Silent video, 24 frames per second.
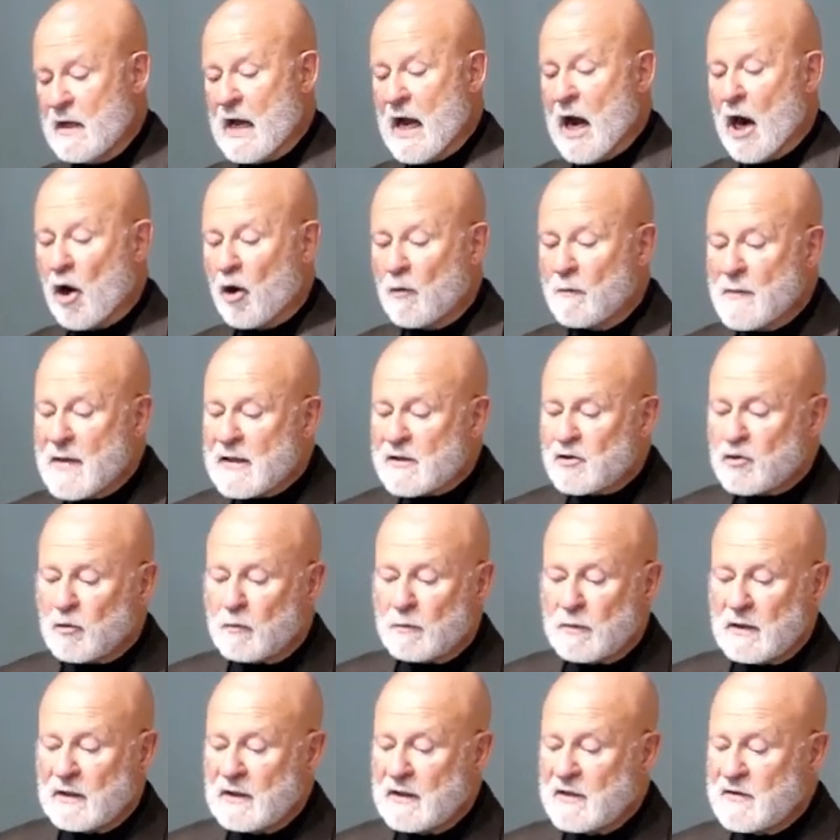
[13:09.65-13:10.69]
our mental
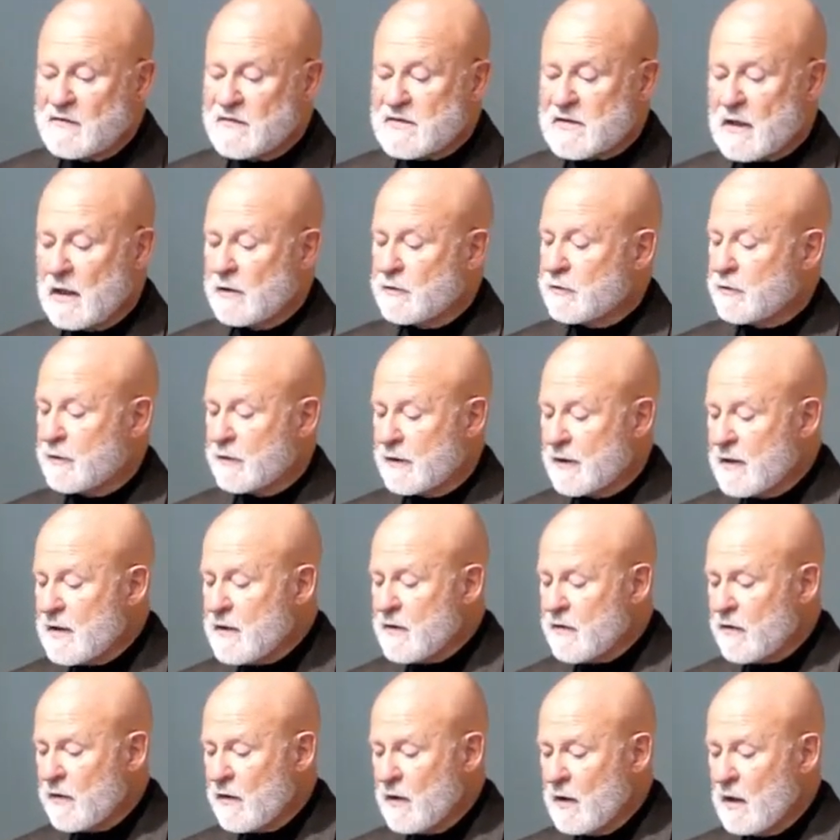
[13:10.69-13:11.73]
beliefs
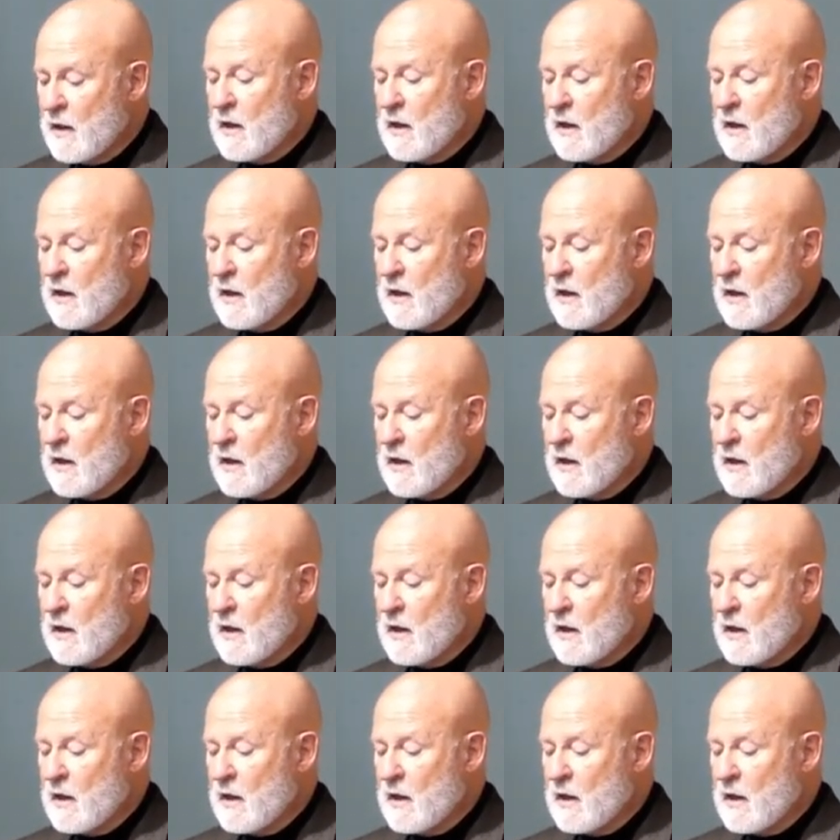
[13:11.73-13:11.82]
underneath,